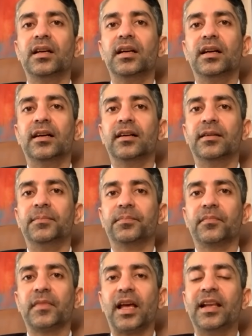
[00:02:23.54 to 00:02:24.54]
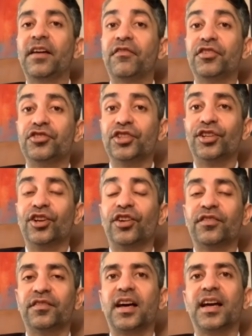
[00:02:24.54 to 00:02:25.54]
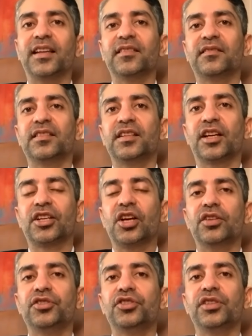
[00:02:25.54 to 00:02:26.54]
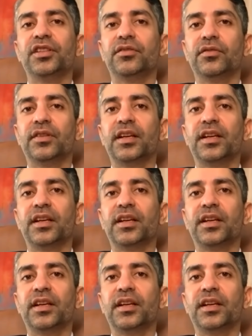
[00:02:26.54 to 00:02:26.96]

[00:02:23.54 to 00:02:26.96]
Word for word: um, leveraging a lot of science and technology into their